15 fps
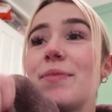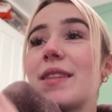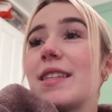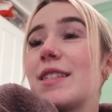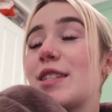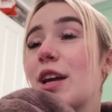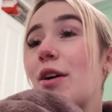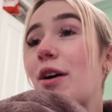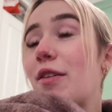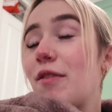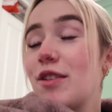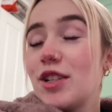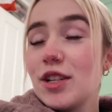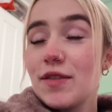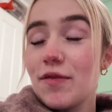So I
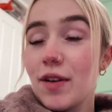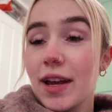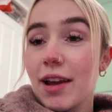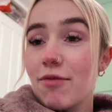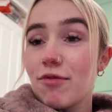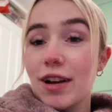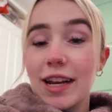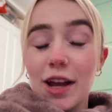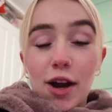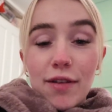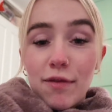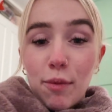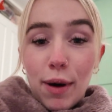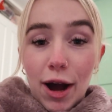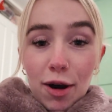just get really
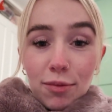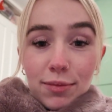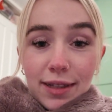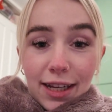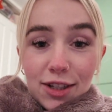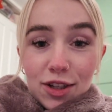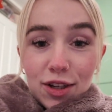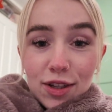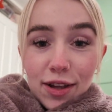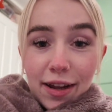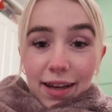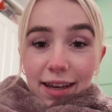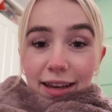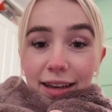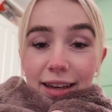overwhelmed and just
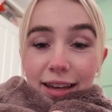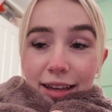like